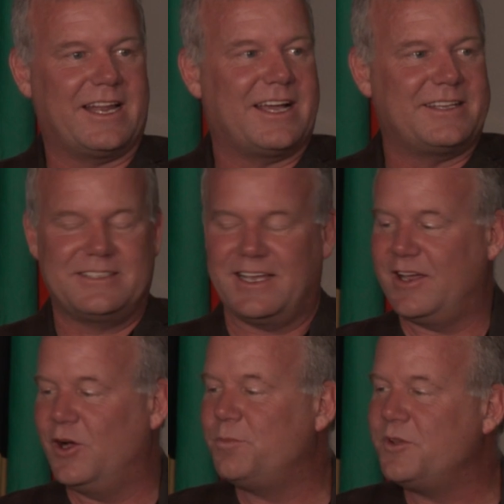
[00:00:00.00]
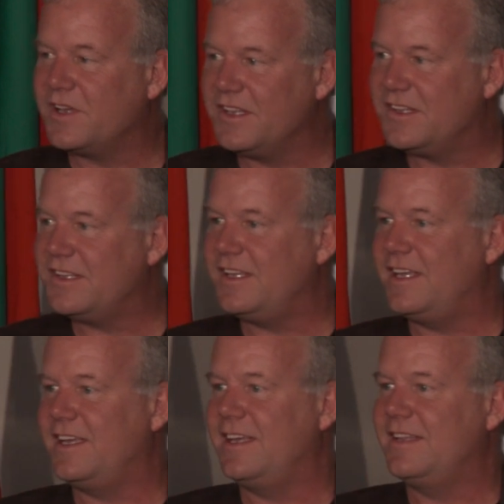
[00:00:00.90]
and I hope you can
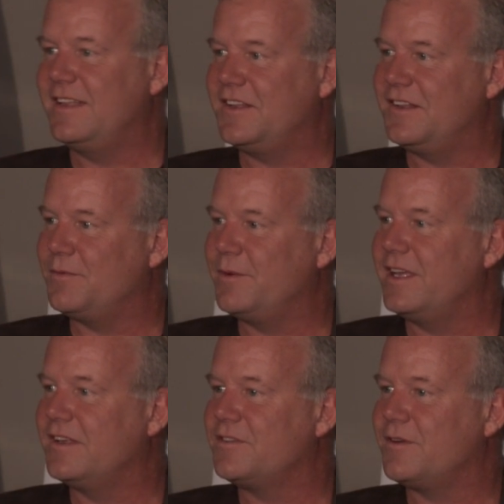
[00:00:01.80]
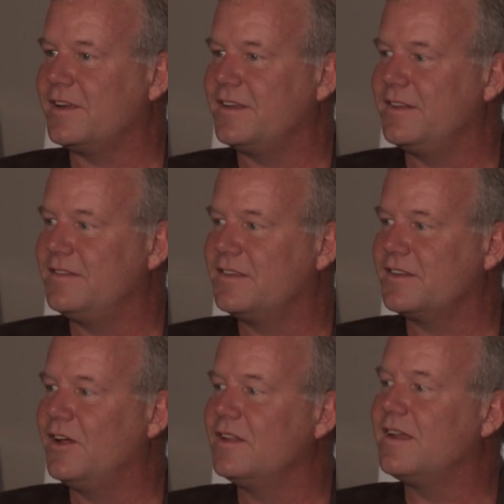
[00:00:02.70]
see, this is a reconstructed
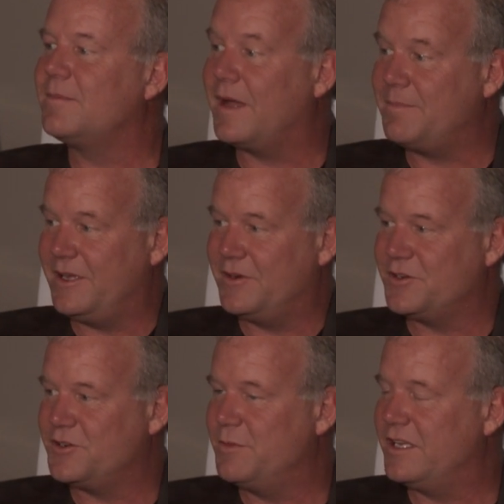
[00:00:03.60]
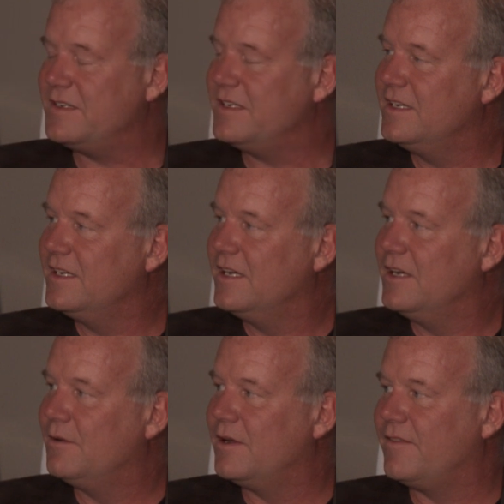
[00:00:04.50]
skull done by Peter Schmidt,
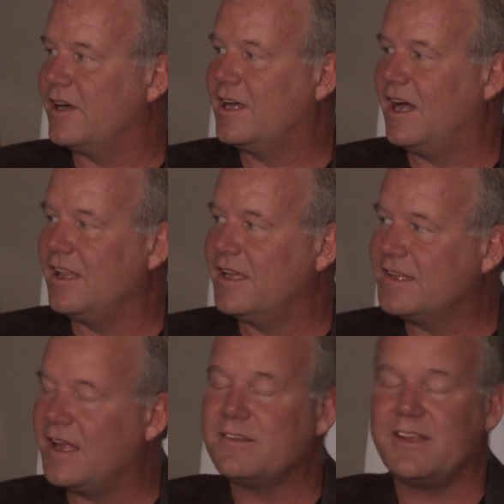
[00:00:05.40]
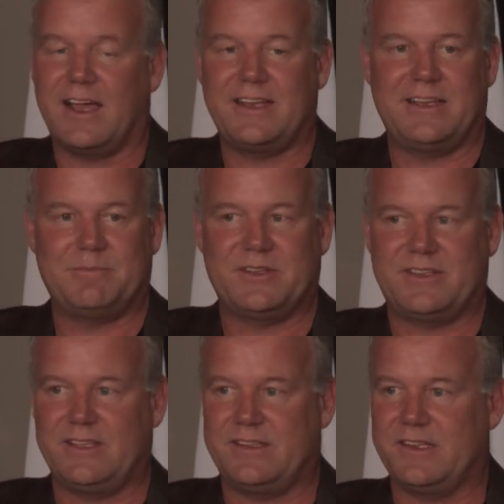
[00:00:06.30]
one of our colleagues, how tiny and
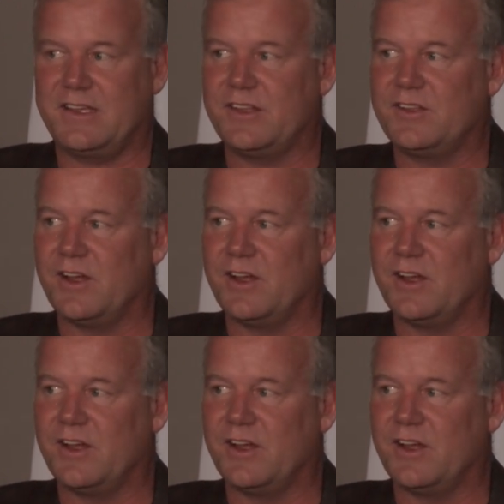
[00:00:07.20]
petite these heads